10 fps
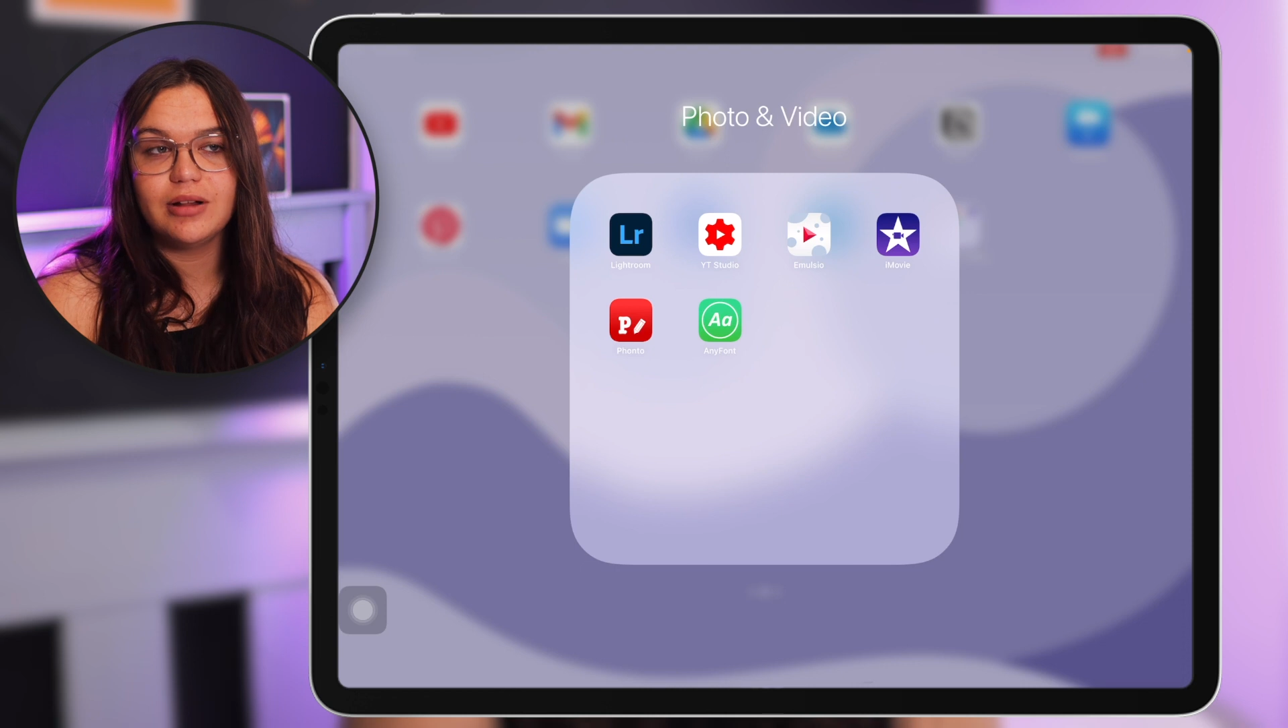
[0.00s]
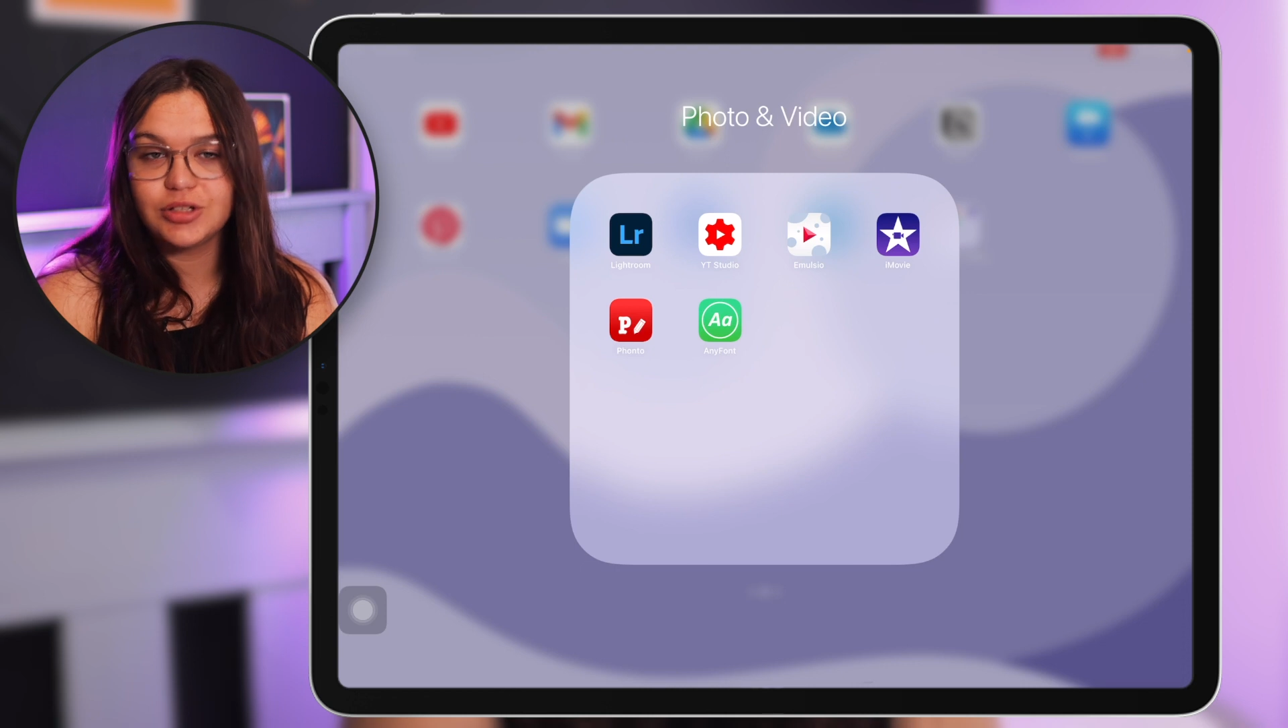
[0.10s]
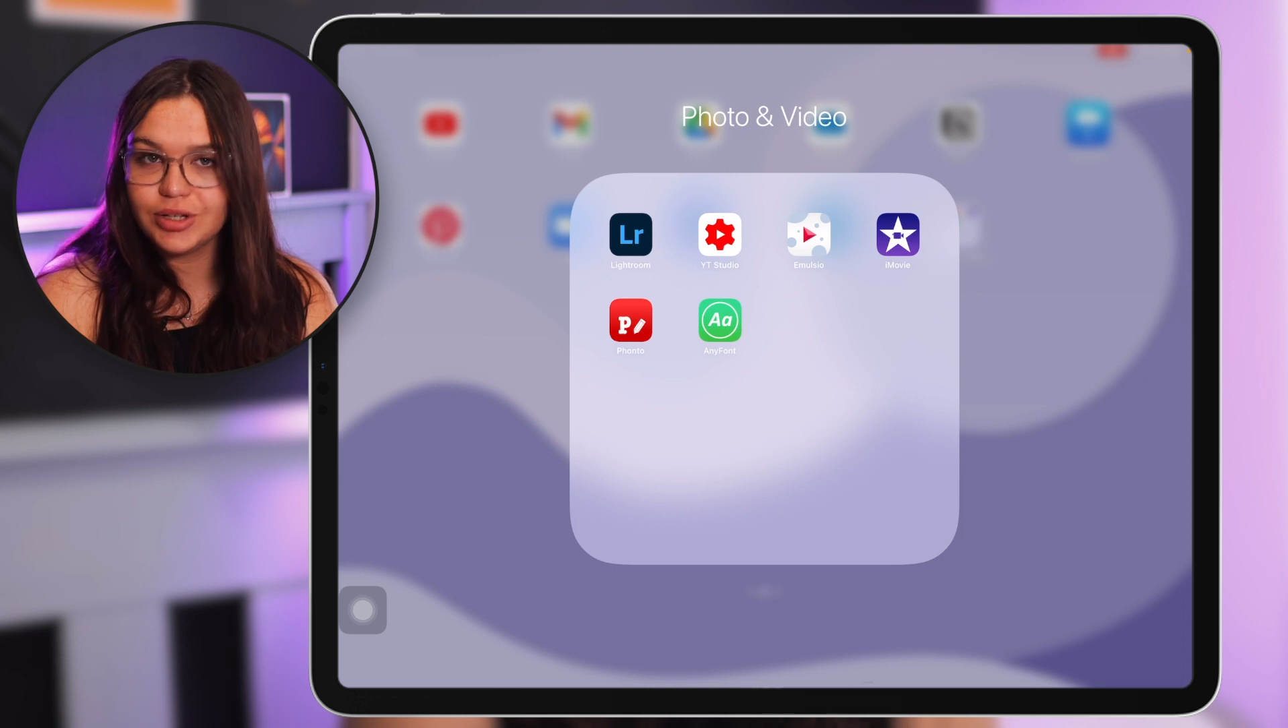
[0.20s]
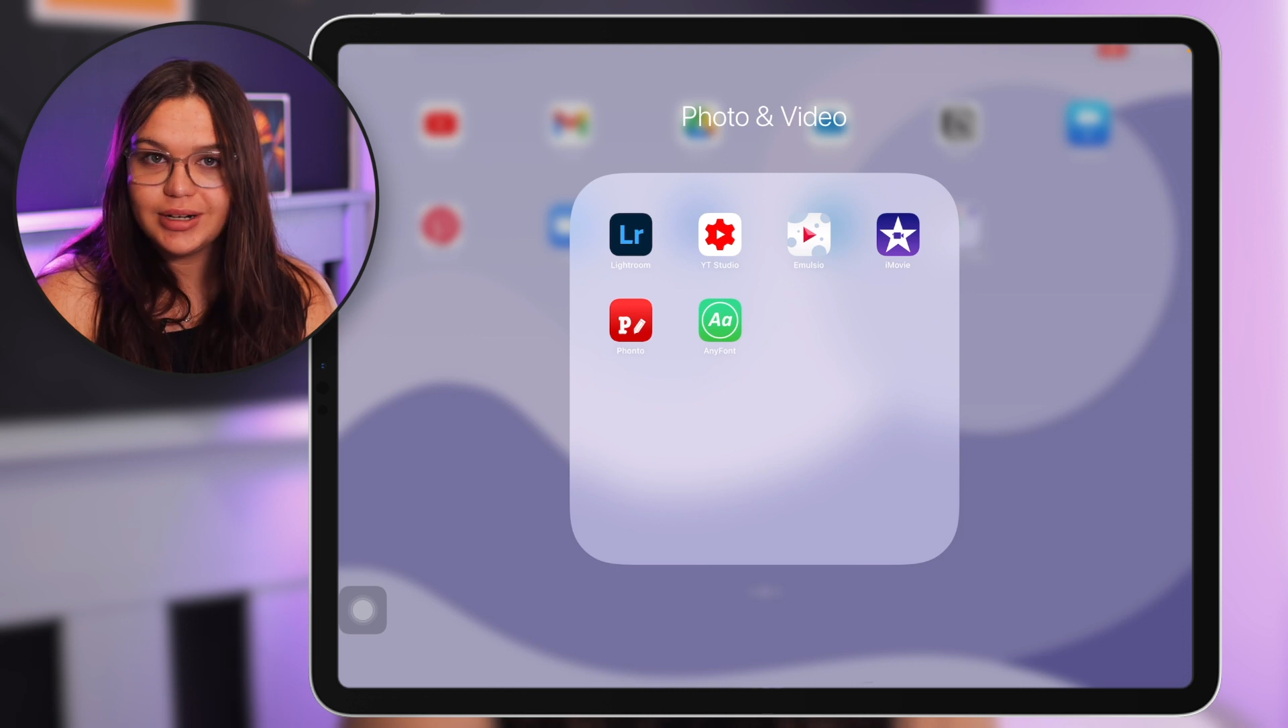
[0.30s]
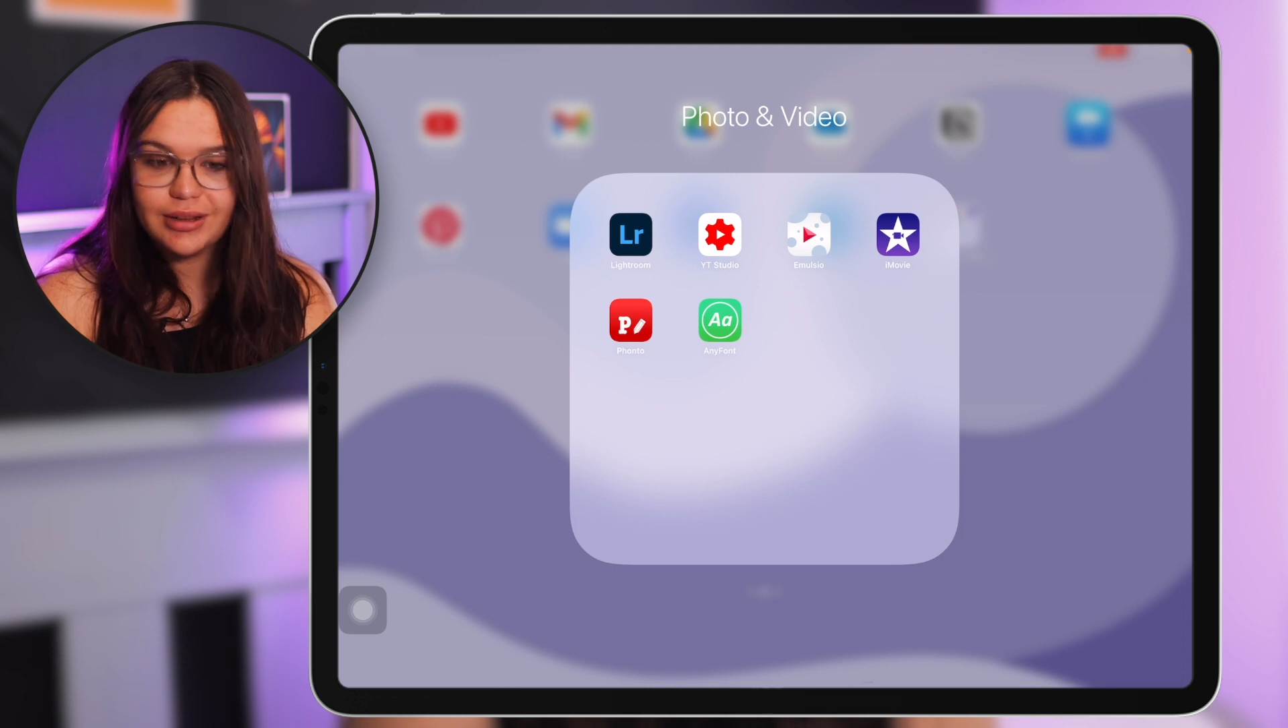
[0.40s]

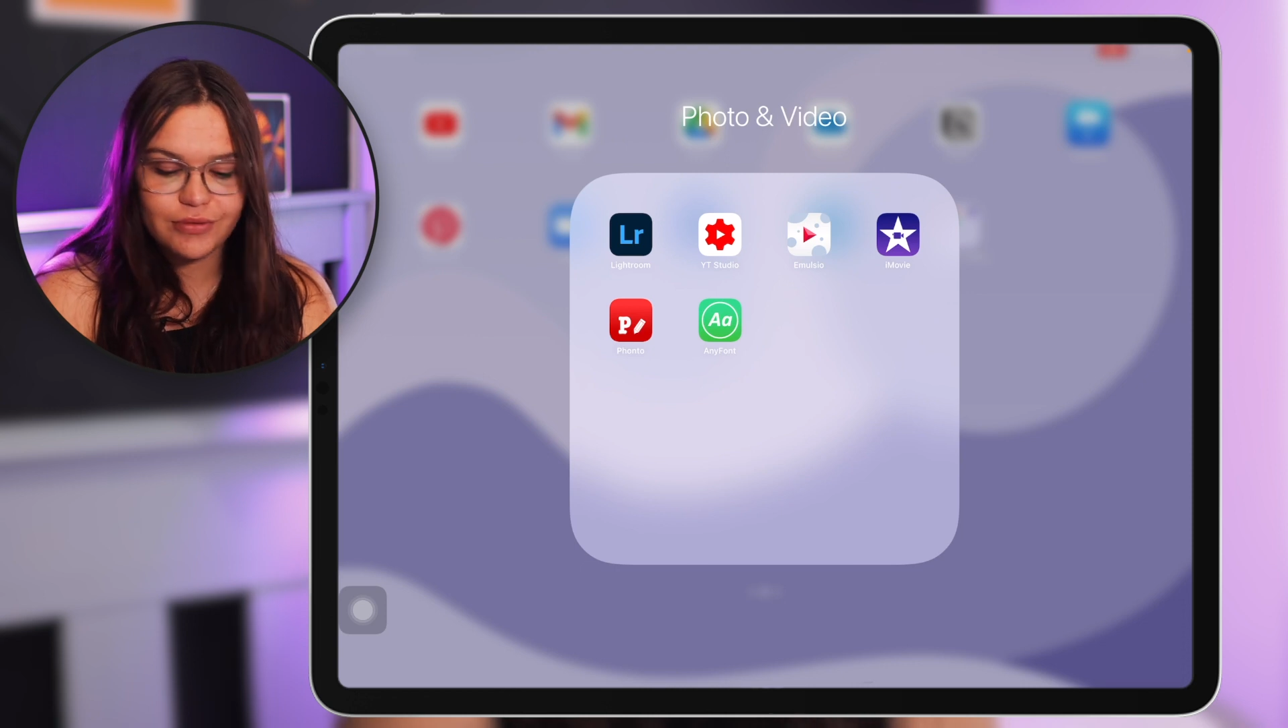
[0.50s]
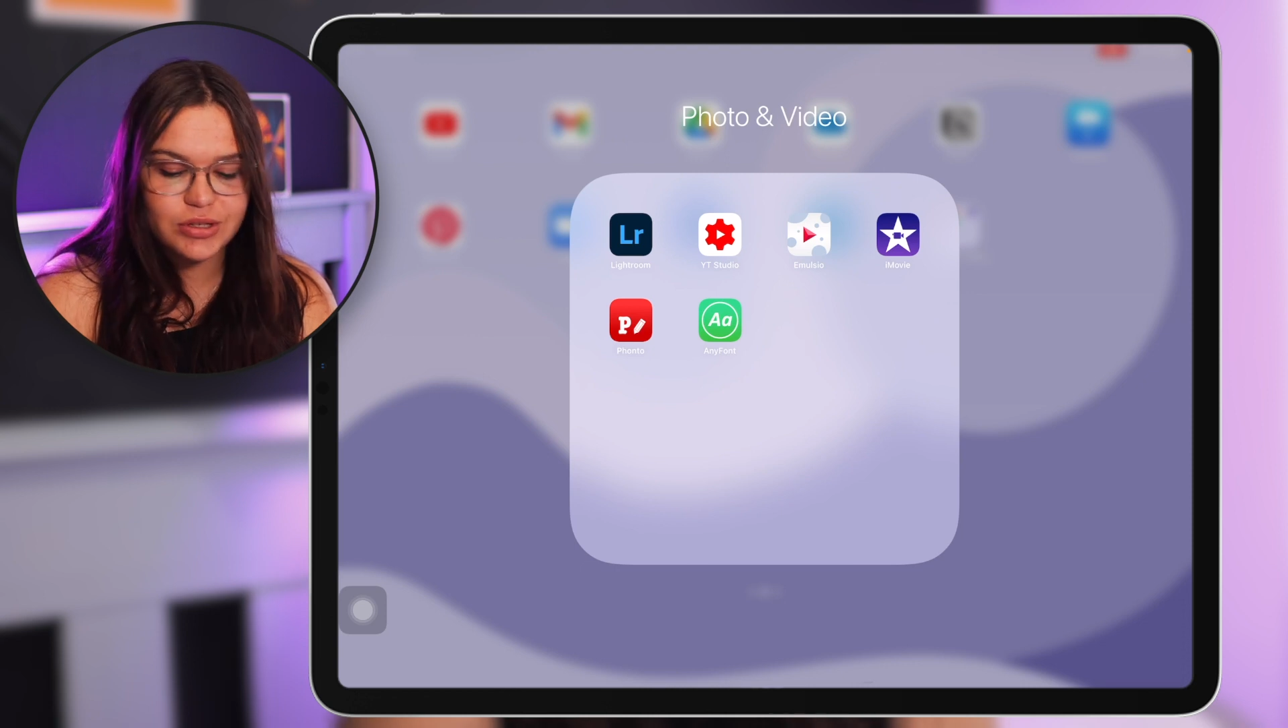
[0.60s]
alternative